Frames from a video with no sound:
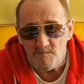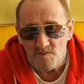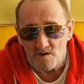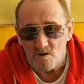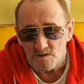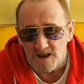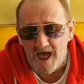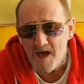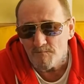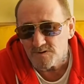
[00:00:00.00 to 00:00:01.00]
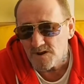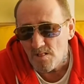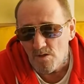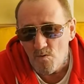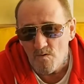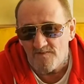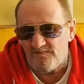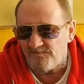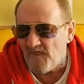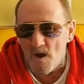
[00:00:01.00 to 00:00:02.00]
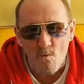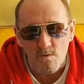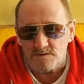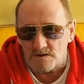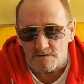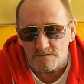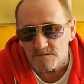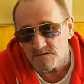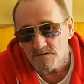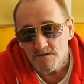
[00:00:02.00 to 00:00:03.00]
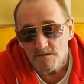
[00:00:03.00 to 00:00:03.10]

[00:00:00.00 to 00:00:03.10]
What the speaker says: that costs absolute thousands